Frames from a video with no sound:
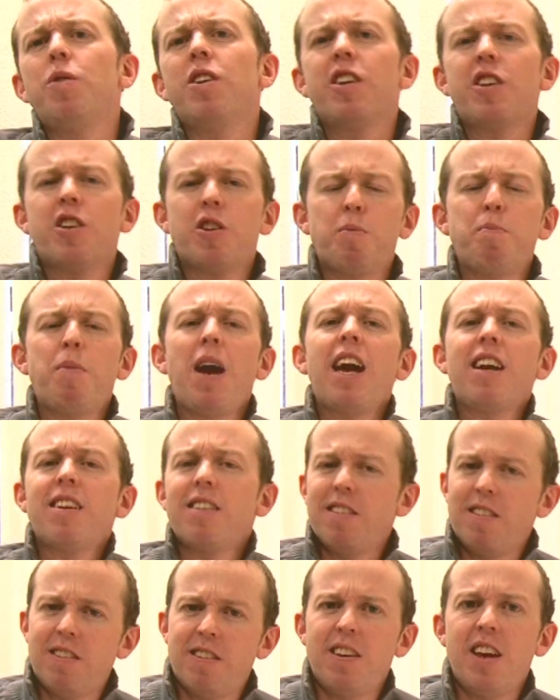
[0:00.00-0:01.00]
you would
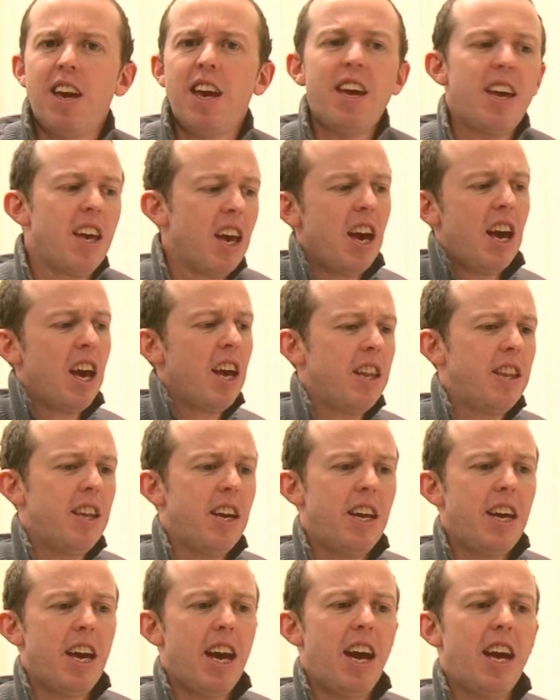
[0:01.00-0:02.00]
expect to see
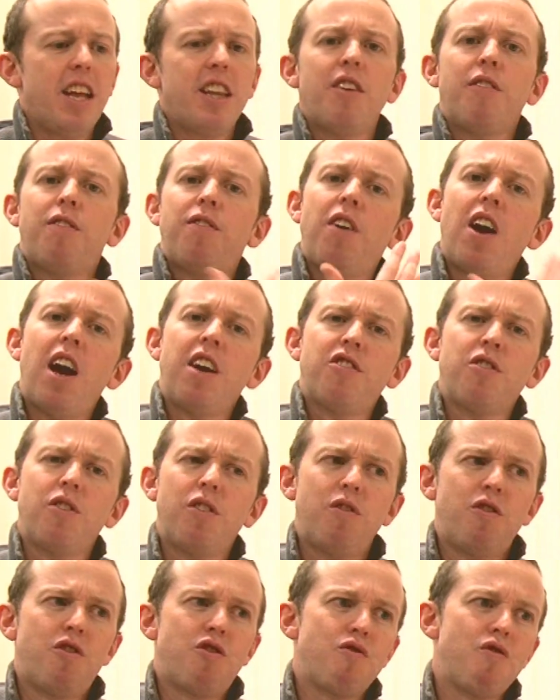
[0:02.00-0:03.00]
a
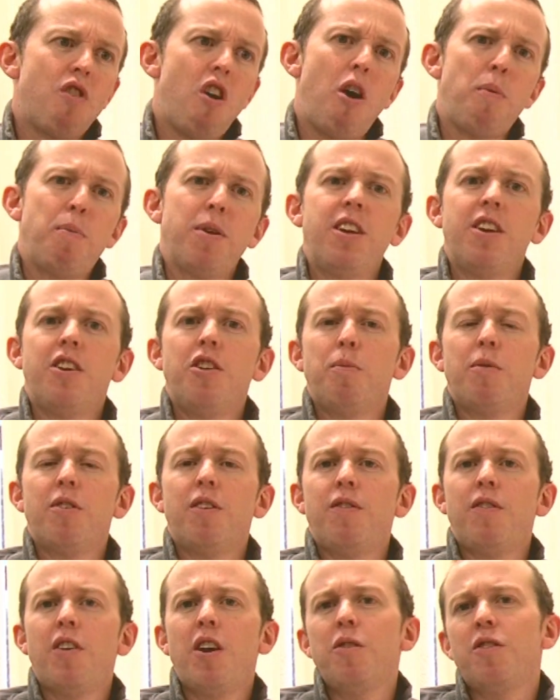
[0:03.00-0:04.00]
sort of drop in the number
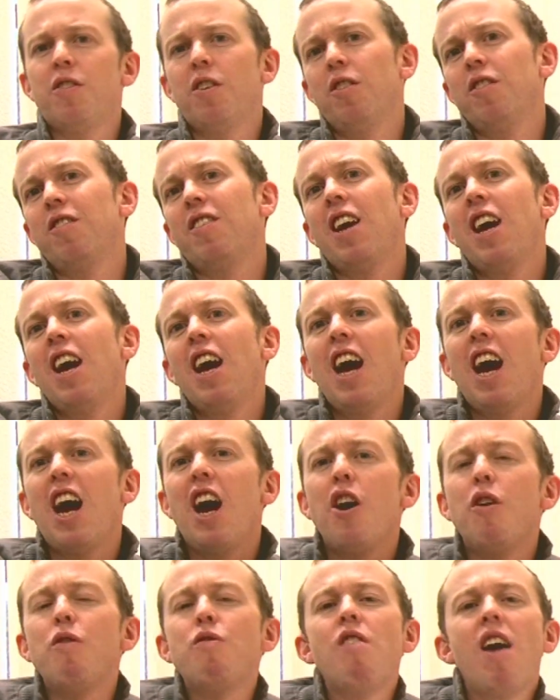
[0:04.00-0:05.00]
of photons
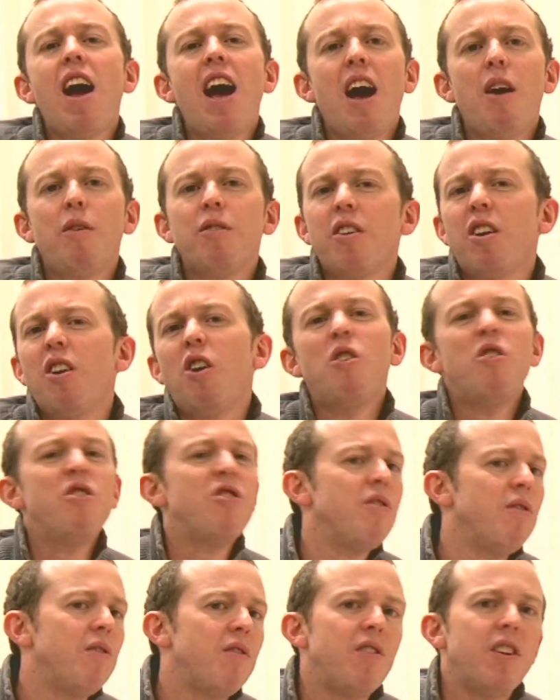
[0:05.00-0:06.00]
at around
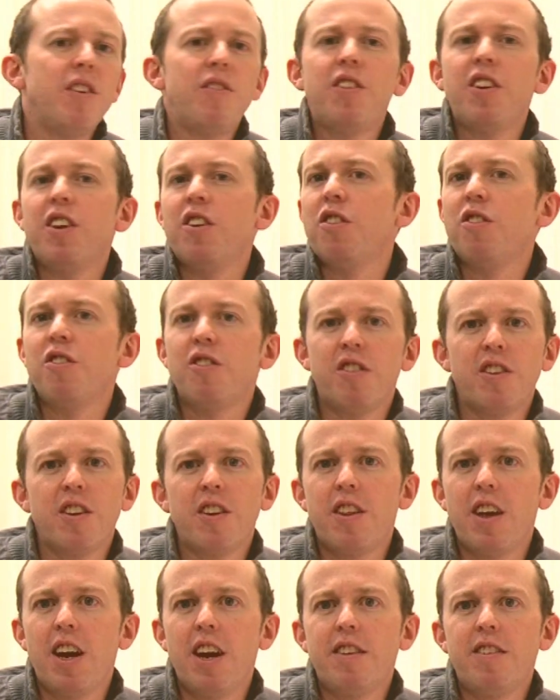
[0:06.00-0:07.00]
150,
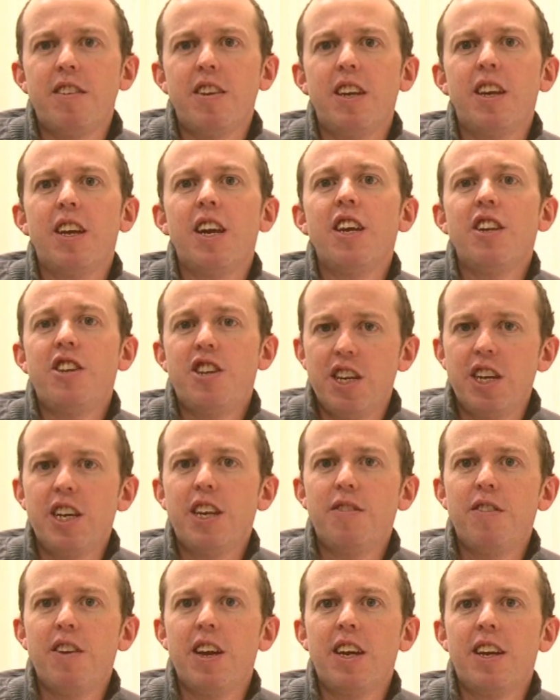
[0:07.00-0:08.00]
130
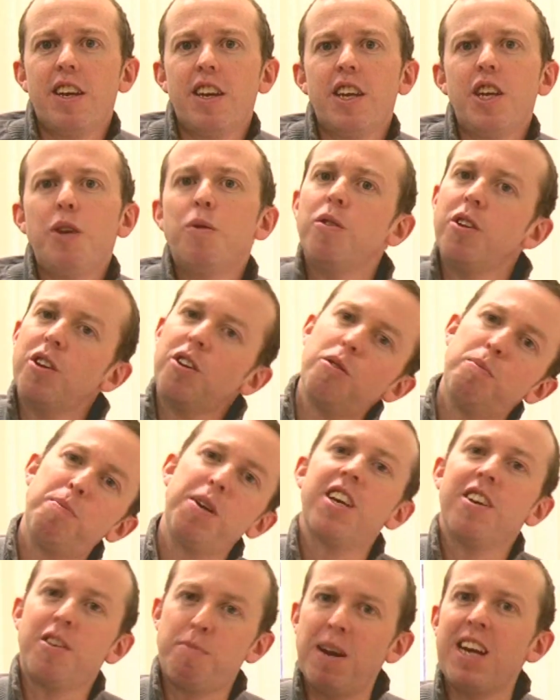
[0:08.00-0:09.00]
GeV.
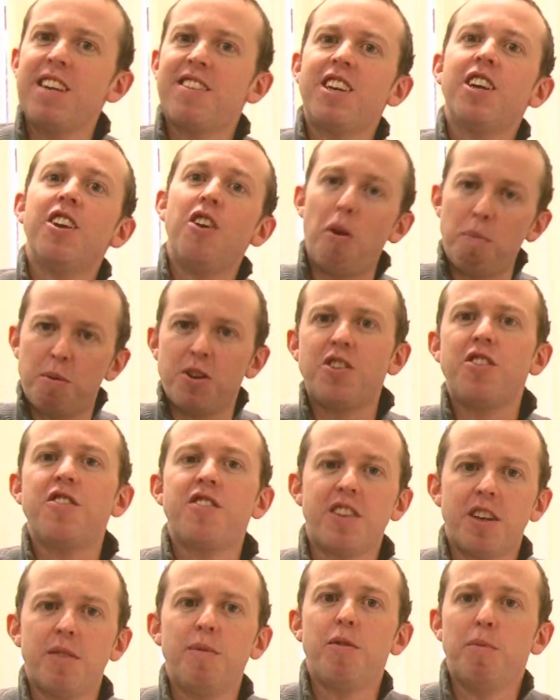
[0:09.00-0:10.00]
Because basically you're not
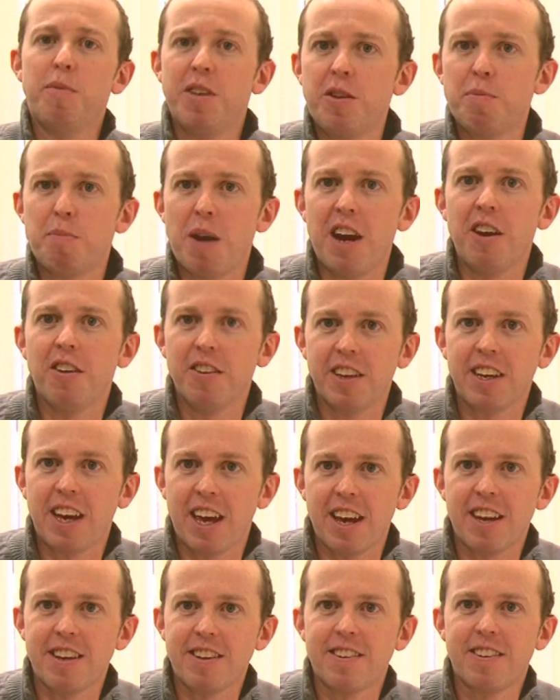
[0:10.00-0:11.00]
producing them from these pion
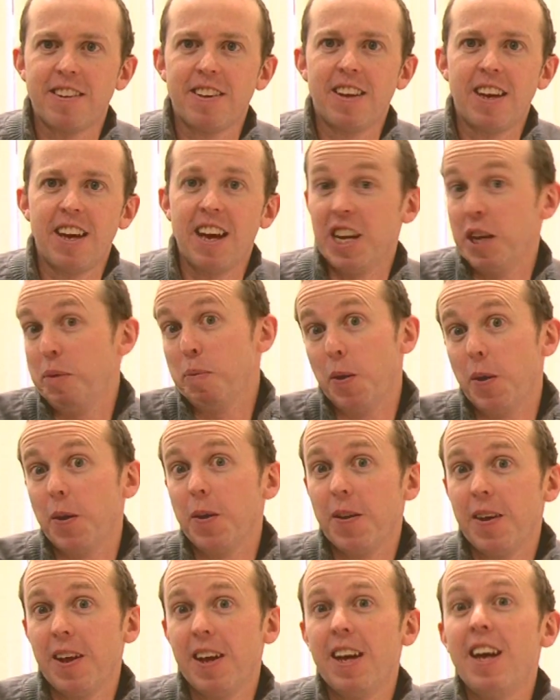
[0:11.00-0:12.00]
decays anymore.
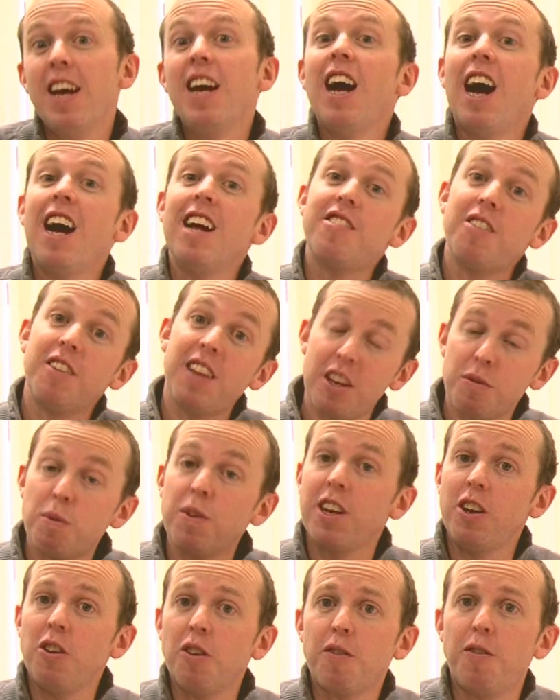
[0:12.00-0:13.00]
And so that's
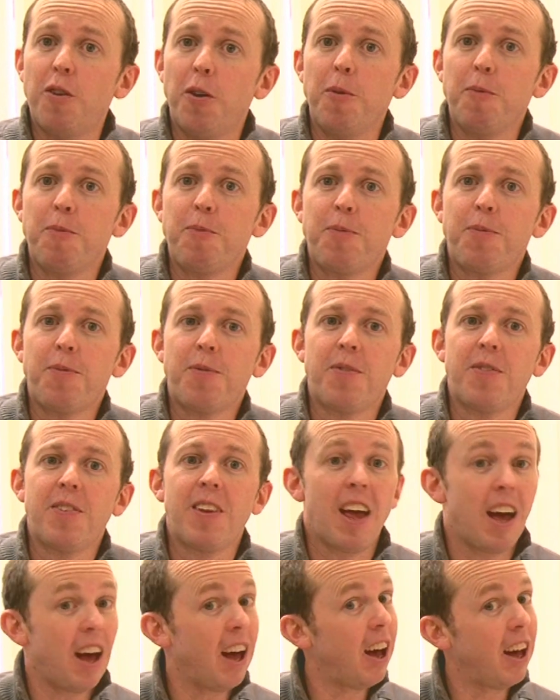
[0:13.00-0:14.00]
what they looked for,
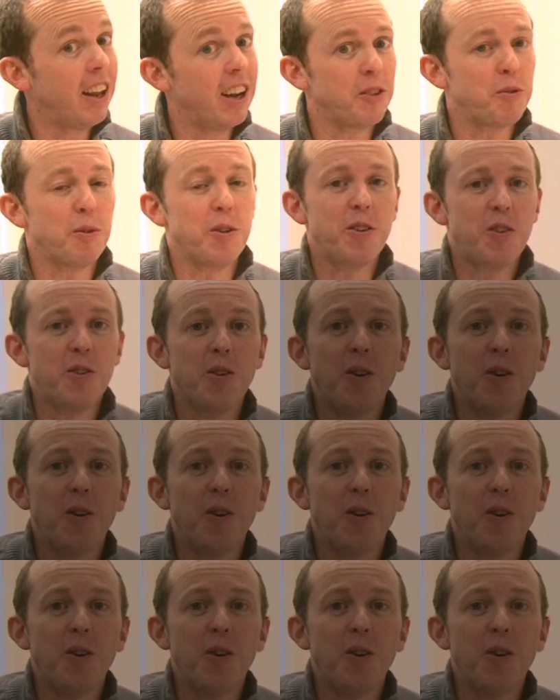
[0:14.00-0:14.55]
and that's what they